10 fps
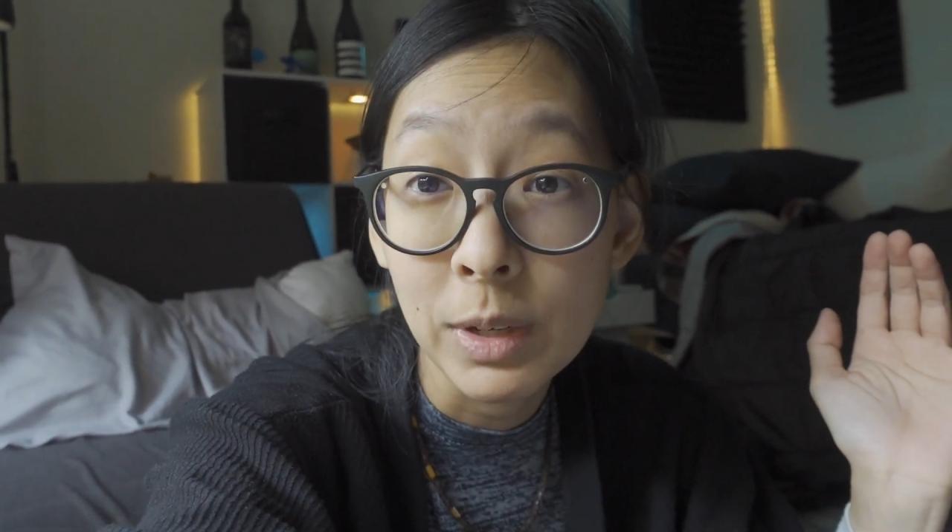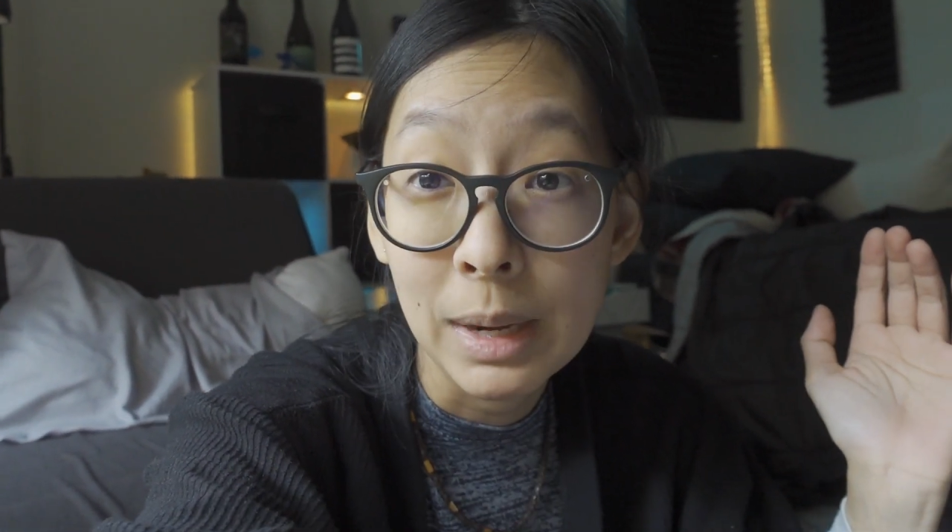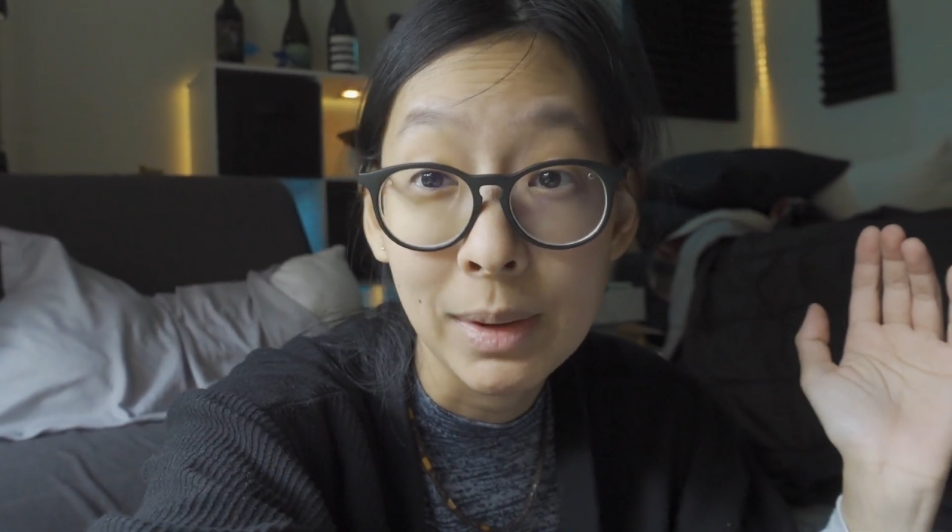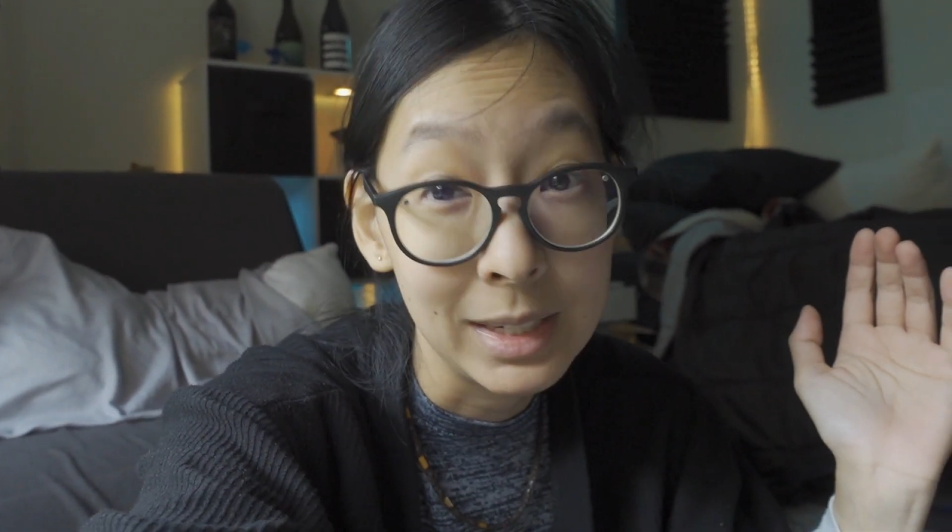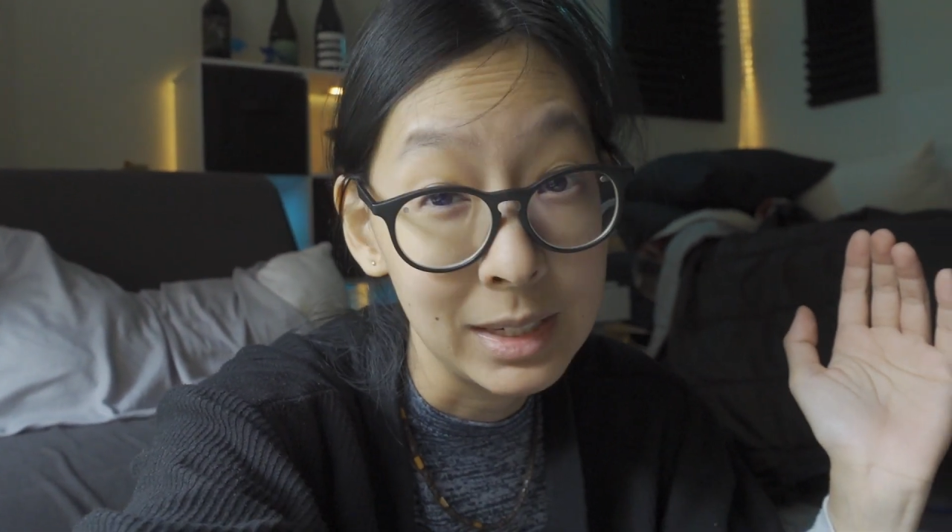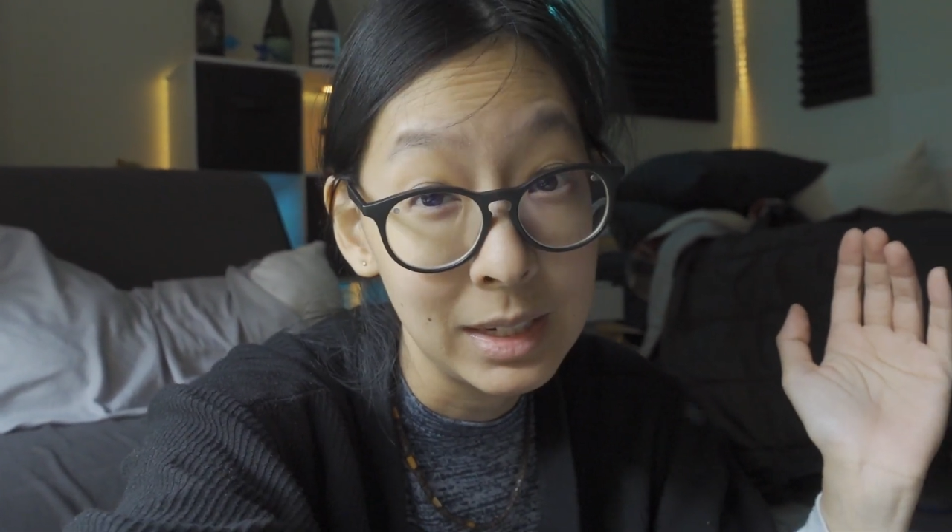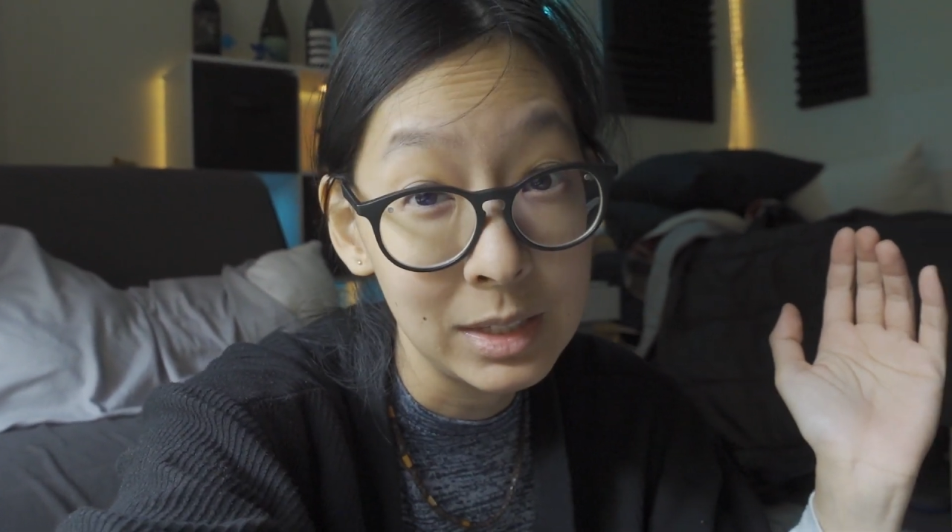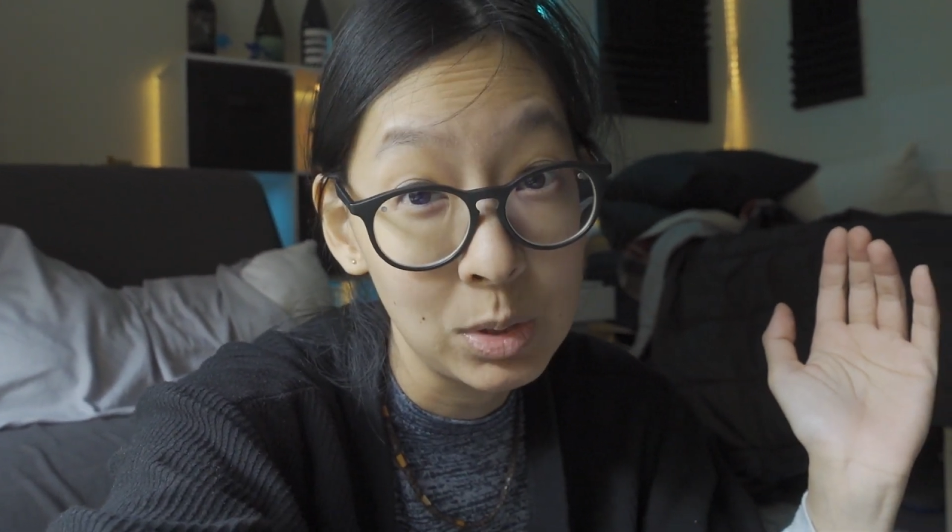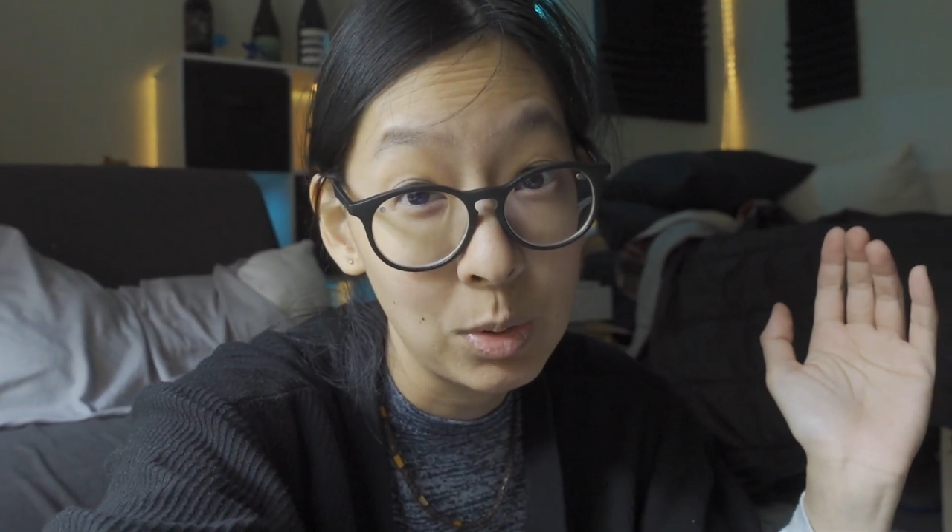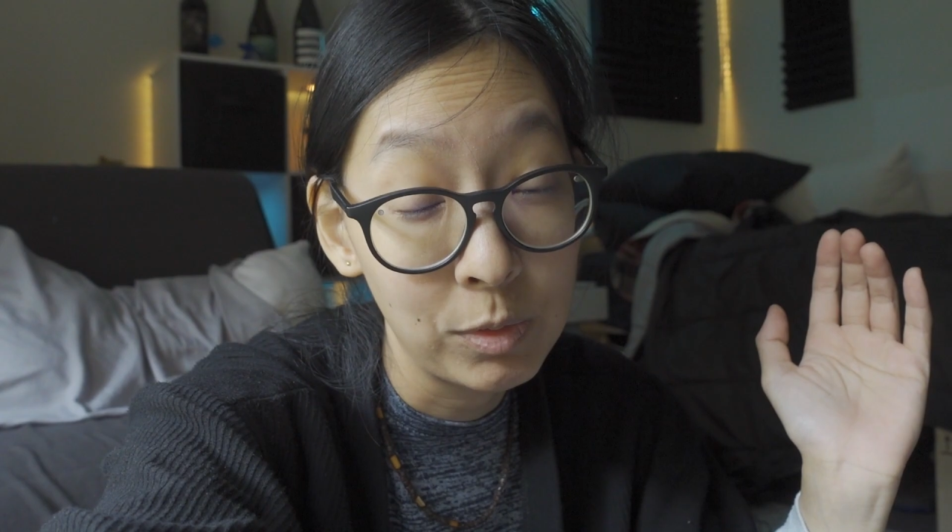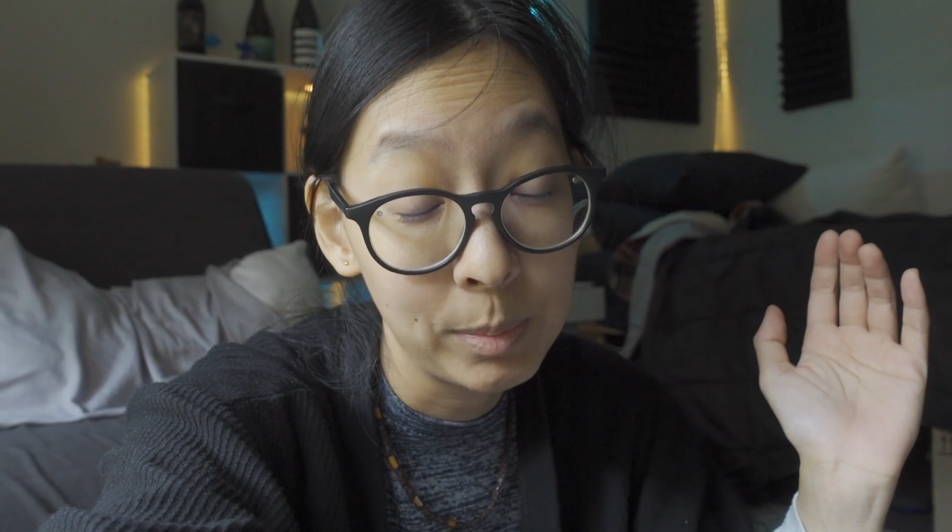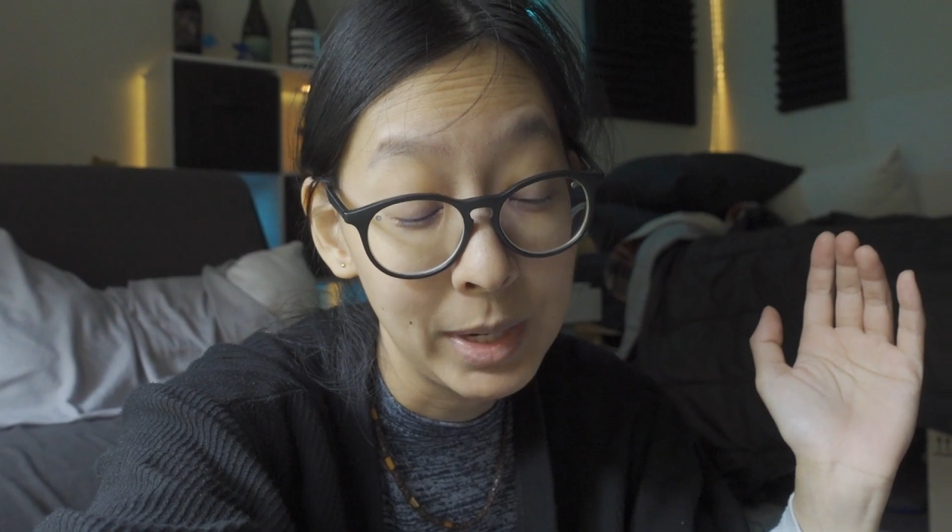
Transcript: now, and let's go from